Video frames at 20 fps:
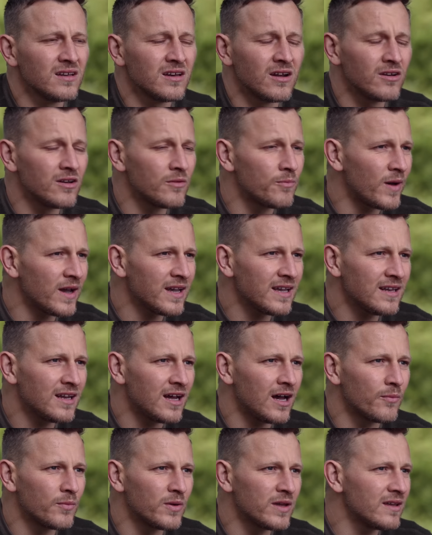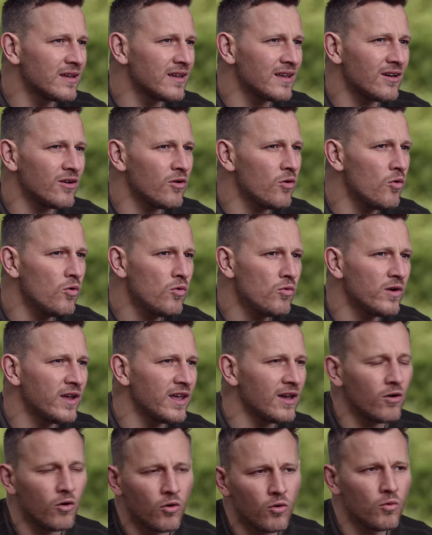You know, and the baiting up, it, it all
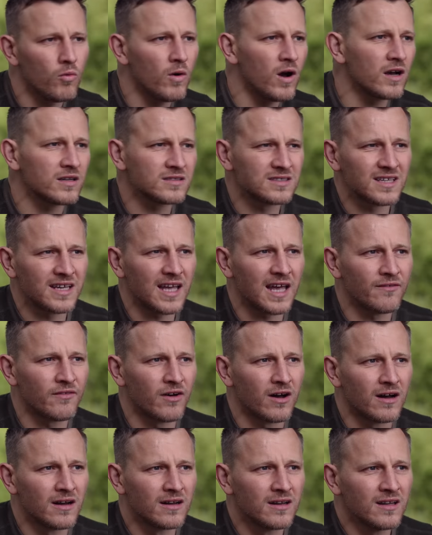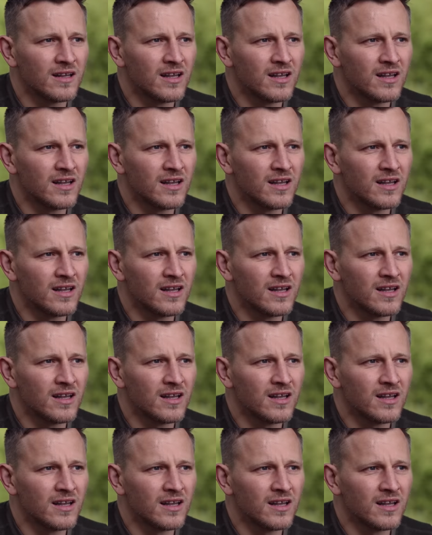it all works together.